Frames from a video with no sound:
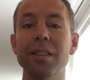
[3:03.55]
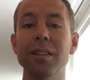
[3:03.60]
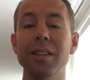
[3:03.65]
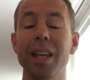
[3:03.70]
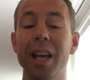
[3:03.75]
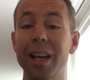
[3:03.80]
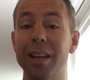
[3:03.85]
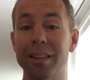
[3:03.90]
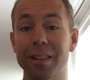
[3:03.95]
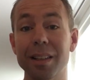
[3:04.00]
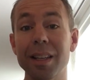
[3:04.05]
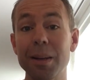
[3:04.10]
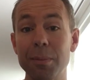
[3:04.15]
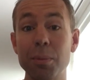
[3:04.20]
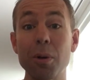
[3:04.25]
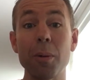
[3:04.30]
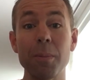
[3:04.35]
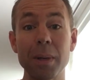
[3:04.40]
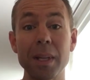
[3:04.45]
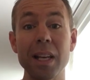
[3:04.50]
Yeah, it
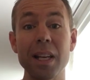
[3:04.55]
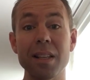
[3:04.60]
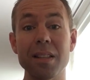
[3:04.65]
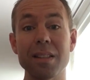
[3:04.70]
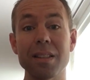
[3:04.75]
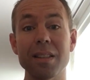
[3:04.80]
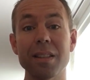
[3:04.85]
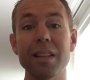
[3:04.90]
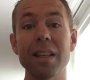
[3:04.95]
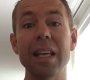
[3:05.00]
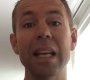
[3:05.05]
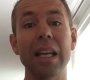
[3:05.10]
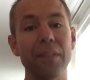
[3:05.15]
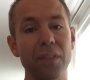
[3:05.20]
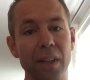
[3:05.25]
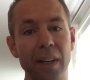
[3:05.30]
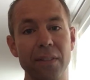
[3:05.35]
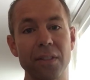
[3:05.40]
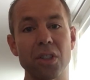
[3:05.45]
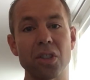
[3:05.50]
probably is, if
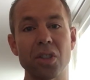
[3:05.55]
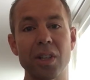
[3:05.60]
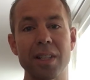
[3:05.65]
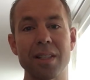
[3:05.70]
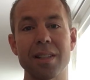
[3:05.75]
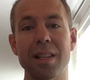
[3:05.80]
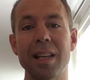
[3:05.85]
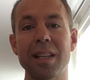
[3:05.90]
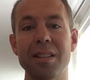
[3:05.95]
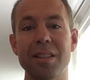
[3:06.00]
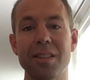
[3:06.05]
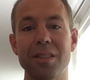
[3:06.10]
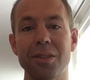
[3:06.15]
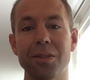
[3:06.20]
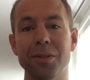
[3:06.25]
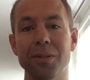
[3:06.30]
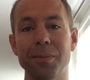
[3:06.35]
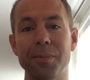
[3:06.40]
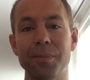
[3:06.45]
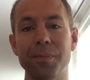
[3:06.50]
you have to translate it
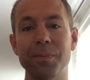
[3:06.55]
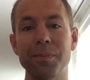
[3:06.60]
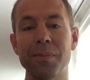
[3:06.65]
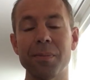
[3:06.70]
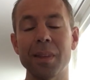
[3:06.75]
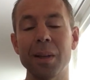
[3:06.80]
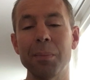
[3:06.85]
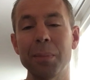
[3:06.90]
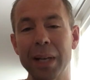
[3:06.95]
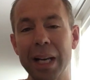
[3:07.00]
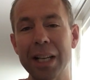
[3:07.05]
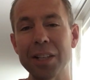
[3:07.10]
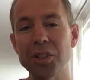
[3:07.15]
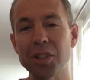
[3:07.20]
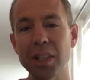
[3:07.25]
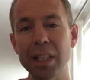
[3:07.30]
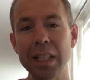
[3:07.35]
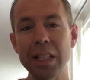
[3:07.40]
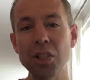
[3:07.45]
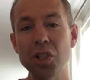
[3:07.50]
all. But
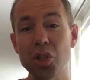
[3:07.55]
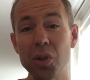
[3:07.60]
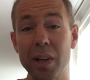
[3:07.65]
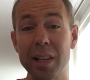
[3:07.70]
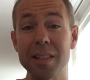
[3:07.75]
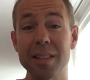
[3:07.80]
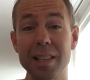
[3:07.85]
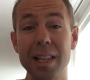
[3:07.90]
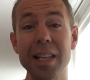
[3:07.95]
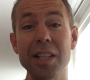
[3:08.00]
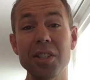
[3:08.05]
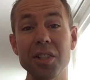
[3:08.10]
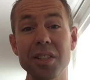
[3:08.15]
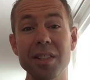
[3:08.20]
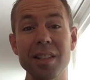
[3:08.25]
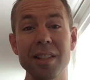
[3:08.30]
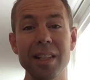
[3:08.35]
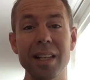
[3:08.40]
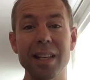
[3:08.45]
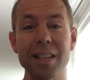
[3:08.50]
actually,
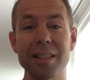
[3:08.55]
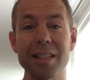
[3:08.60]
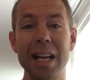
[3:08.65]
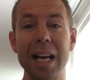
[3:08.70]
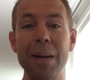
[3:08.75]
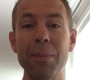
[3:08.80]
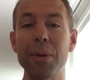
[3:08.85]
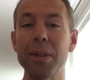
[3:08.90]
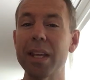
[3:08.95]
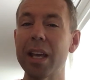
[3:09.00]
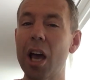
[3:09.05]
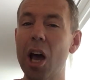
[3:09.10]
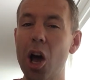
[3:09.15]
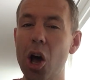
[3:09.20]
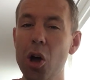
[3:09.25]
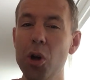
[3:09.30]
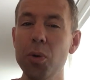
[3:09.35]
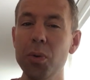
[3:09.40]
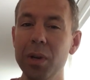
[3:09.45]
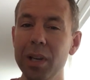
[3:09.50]
translations in the exam are the
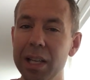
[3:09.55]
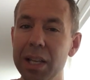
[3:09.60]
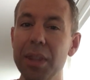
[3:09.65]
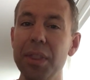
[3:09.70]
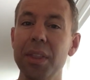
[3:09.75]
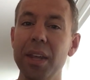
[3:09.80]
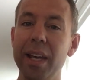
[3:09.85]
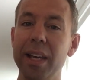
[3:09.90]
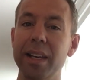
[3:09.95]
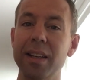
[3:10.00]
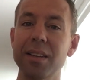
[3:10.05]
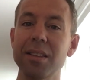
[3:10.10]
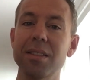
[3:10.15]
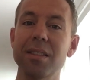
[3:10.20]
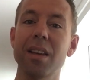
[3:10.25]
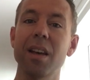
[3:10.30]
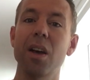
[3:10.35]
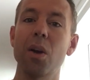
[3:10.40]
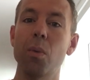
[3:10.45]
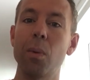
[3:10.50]
only
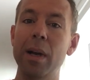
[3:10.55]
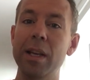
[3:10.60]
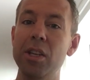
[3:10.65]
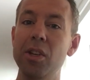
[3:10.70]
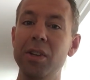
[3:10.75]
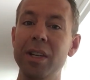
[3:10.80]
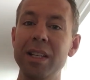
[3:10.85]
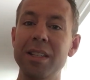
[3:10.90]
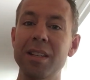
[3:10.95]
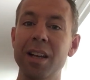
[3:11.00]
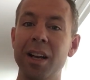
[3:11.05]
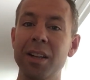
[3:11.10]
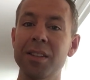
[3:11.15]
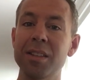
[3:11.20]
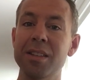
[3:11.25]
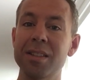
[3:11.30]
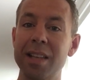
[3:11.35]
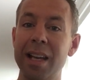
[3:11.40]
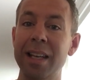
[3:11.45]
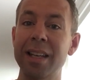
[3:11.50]
things where you need to
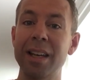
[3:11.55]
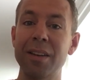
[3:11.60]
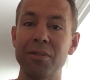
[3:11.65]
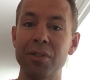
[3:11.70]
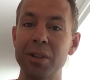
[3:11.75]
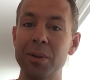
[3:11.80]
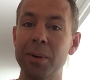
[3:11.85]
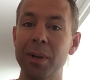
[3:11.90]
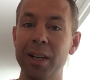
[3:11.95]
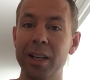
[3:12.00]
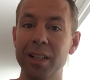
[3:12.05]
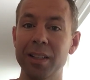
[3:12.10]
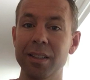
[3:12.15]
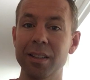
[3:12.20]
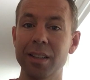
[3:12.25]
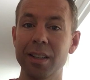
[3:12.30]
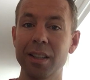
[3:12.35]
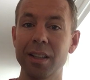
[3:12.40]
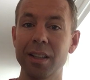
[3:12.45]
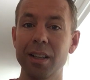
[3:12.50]
understand every word.
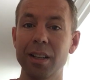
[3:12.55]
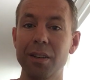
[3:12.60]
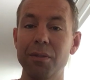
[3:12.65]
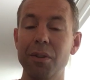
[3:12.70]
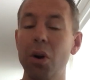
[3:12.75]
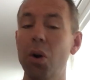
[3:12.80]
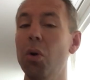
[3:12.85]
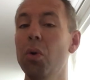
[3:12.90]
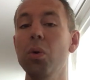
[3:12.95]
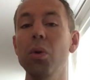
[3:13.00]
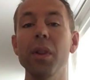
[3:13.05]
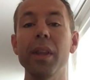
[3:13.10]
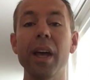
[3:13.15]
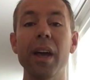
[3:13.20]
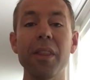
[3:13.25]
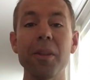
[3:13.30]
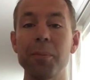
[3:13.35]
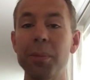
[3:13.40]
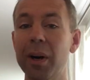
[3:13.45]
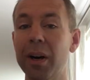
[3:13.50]
For all the
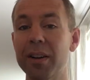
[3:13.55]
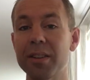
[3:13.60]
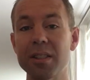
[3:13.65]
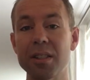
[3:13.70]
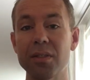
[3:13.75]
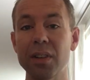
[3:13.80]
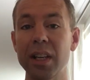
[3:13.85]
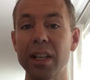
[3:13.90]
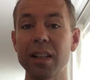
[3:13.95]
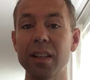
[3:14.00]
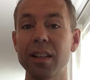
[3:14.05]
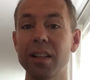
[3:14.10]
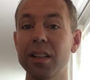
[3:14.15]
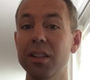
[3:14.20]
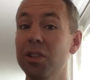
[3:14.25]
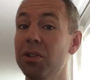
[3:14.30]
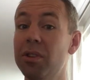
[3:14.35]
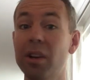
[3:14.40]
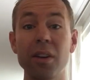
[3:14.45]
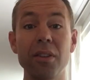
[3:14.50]
other parts of it,
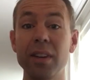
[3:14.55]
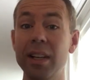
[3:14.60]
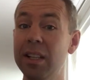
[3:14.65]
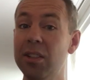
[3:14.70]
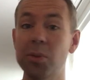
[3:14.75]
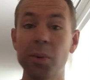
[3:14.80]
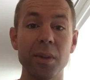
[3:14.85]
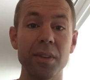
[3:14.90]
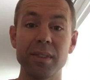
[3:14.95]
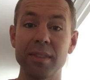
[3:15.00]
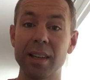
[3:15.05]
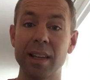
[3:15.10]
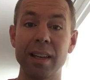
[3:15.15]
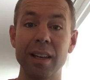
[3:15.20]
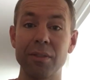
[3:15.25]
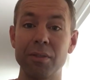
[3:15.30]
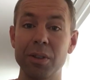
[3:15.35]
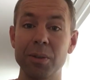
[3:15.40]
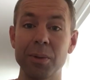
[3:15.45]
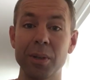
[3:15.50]
you don't need to understand
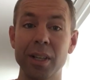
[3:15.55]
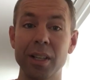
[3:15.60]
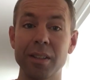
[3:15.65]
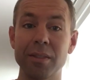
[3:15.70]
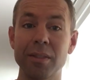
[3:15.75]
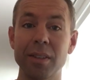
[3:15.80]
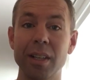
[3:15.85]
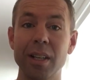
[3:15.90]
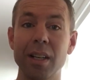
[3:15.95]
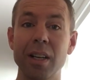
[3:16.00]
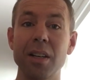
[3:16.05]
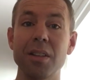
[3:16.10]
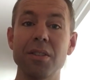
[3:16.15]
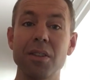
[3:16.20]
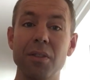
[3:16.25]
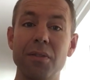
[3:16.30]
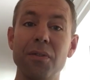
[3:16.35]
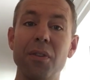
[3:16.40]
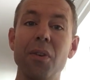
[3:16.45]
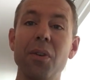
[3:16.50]
every word.
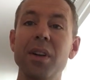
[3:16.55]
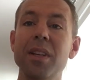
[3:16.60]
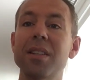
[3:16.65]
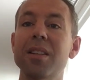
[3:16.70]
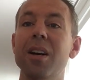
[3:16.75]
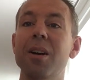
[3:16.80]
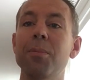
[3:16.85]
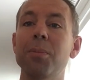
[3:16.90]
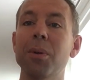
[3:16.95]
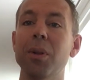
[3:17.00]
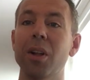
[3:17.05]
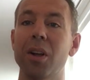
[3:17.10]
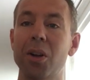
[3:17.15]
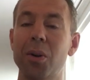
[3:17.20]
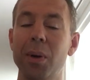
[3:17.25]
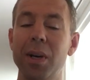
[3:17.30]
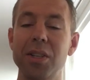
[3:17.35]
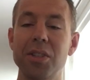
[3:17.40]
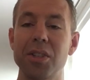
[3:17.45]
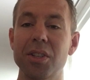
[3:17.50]
So for example, a
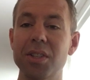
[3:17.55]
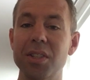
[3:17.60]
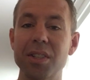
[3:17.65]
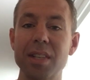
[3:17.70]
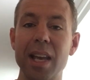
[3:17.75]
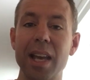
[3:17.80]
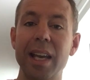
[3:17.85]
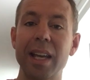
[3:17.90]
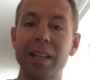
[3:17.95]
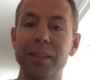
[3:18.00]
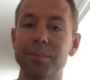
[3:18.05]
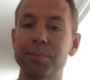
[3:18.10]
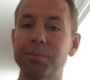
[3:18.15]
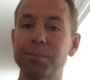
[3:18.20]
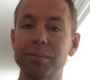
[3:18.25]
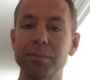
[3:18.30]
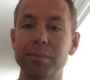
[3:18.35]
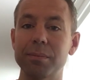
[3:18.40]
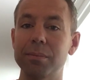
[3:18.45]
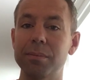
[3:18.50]
question saying,
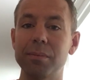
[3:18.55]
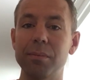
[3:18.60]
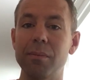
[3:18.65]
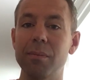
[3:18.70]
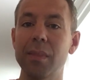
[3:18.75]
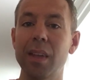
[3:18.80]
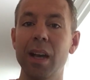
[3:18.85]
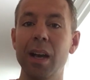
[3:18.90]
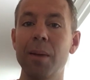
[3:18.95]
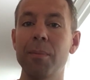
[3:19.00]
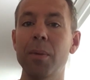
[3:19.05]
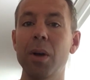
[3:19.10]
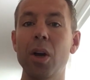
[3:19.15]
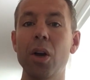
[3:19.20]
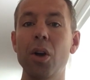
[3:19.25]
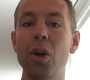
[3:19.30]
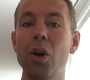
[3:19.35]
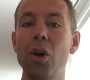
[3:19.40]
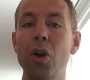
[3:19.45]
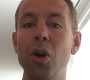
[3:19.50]

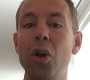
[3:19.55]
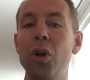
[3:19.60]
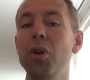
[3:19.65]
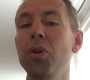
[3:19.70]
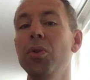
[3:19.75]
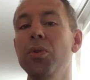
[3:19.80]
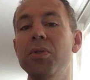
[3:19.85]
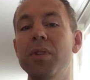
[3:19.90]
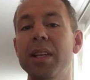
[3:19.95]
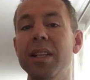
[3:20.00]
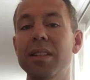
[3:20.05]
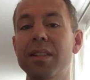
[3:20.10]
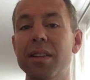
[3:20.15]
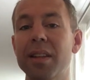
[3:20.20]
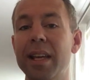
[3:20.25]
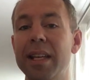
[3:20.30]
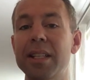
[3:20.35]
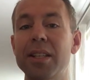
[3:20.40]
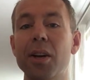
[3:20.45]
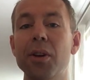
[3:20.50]
who did
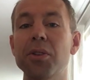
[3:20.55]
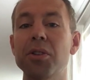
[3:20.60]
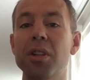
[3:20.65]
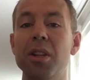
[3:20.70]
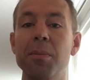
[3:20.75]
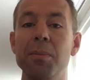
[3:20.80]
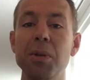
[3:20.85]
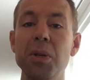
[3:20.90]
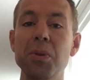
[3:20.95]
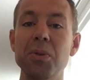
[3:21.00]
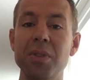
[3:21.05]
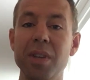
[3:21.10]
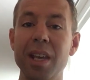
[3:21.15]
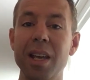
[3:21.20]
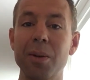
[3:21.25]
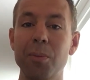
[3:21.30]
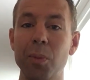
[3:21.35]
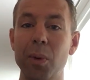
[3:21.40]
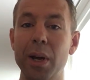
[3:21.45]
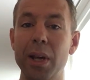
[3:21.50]
they go to the
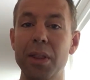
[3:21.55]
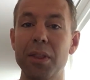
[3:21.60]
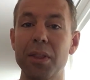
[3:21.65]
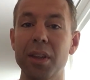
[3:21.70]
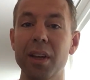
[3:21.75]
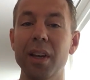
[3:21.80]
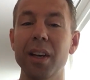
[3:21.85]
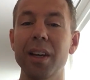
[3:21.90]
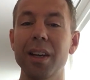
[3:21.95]
museum with?